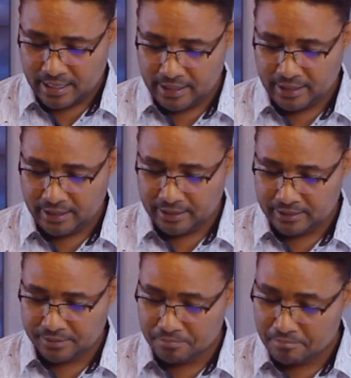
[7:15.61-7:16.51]

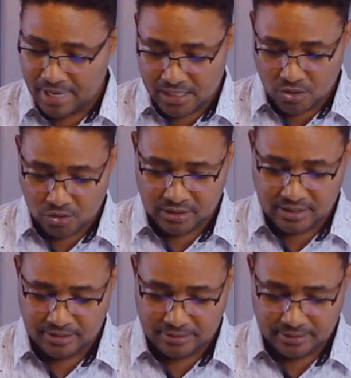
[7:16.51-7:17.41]
And Magog.